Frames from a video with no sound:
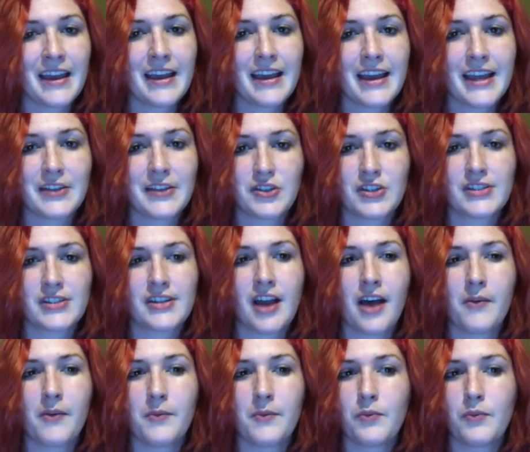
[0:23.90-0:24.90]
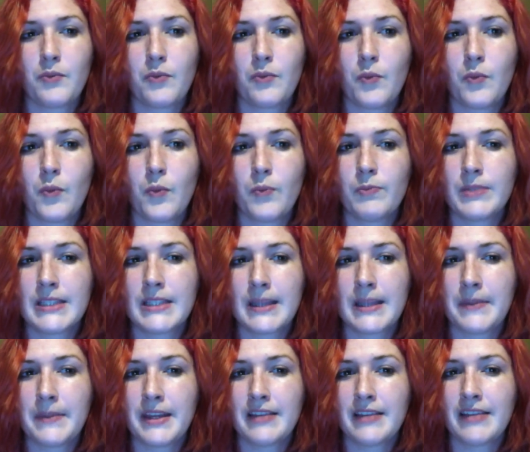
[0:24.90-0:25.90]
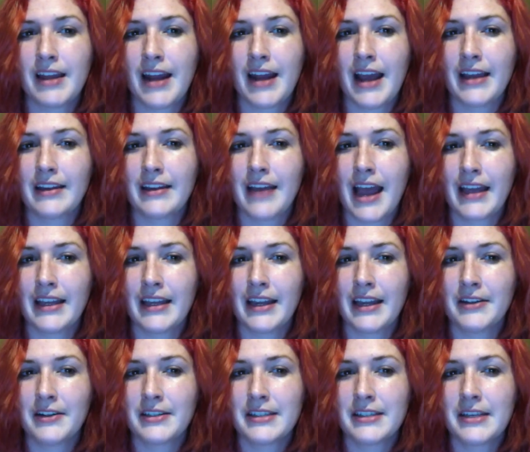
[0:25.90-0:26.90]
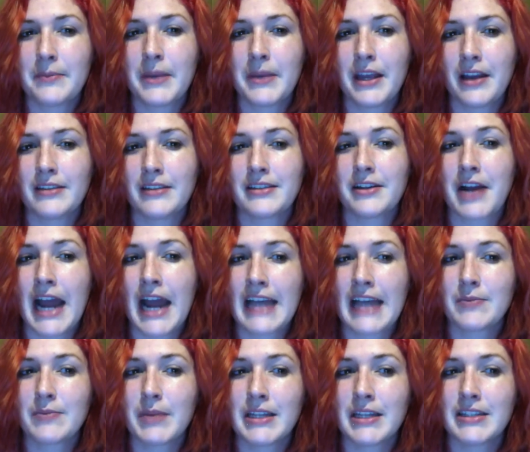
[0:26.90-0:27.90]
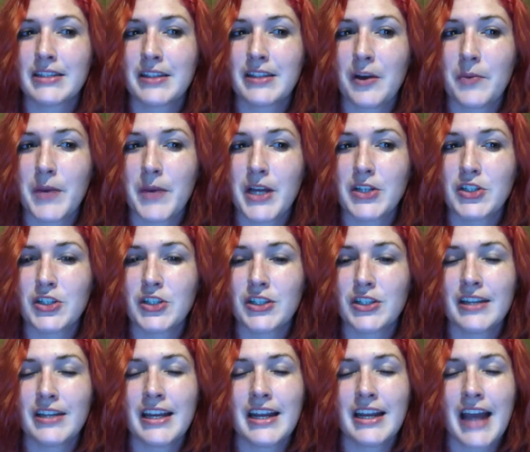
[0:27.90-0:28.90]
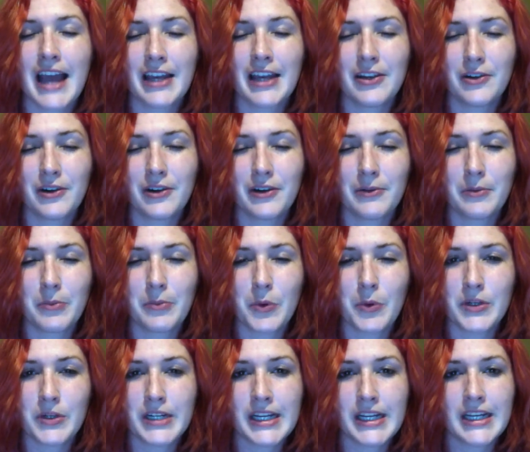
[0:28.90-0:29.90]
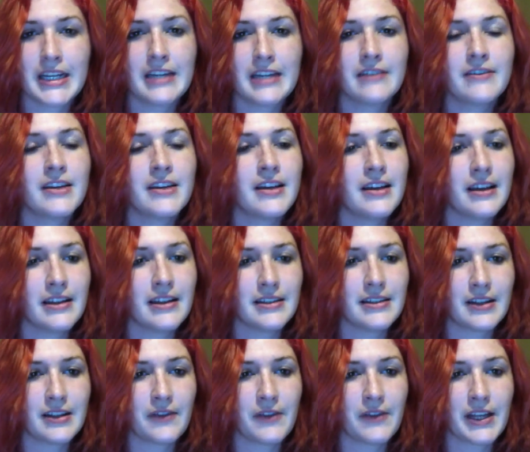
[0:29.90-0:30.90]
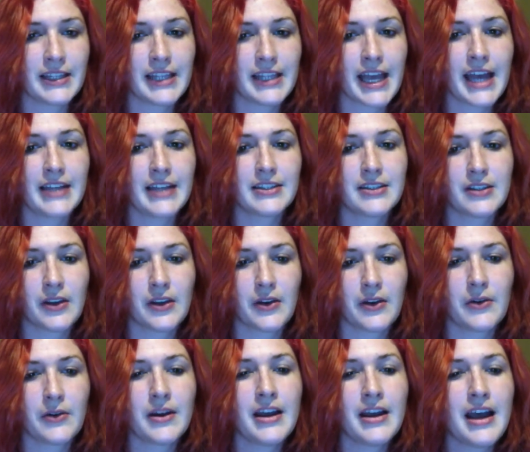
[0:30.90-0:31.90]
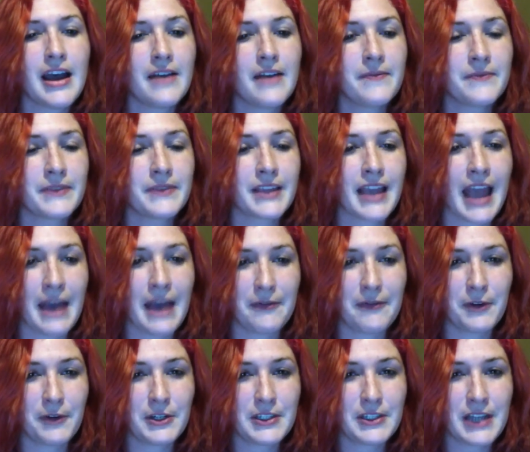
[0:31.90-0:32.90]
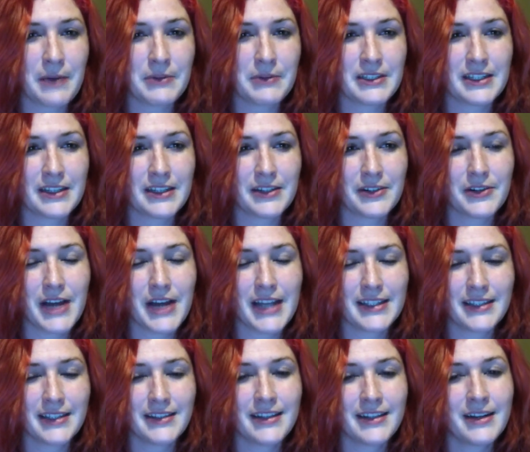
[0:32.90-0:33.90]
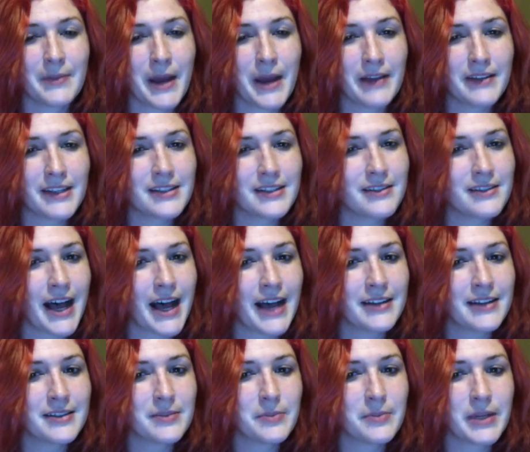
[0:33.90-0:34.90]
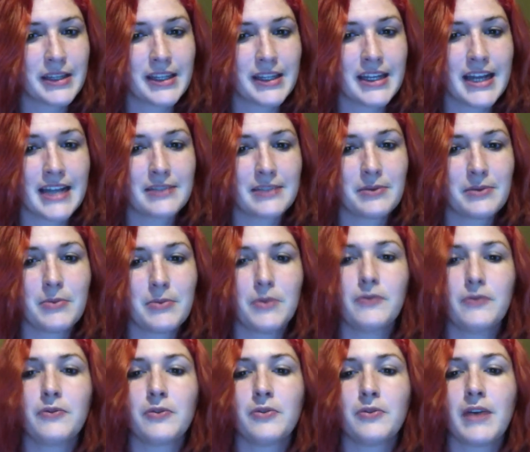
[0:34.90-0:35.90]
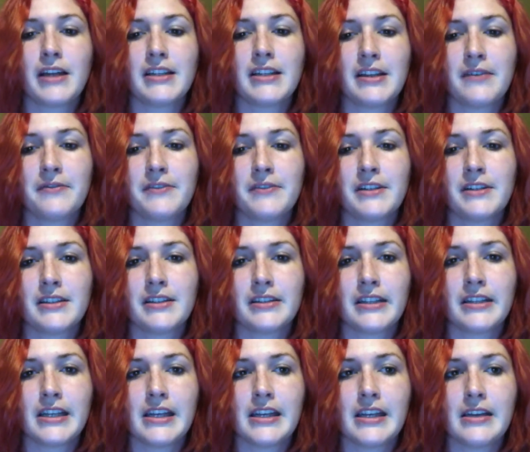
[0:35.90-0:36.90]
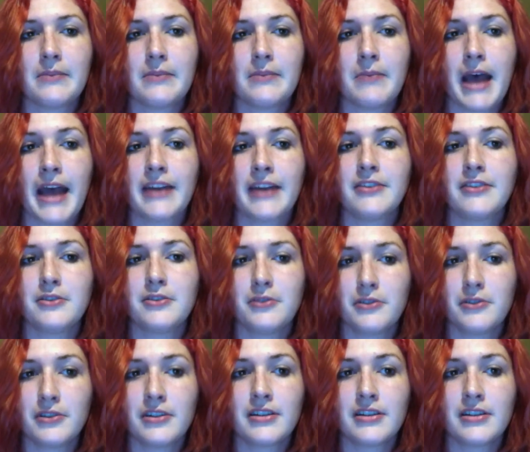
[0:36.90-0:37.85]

It's just not something that I care to see because there has been so much inaccurate reporting and stuff like that. So at first I was a little hesitant about this class, but then as we moved through, my attitude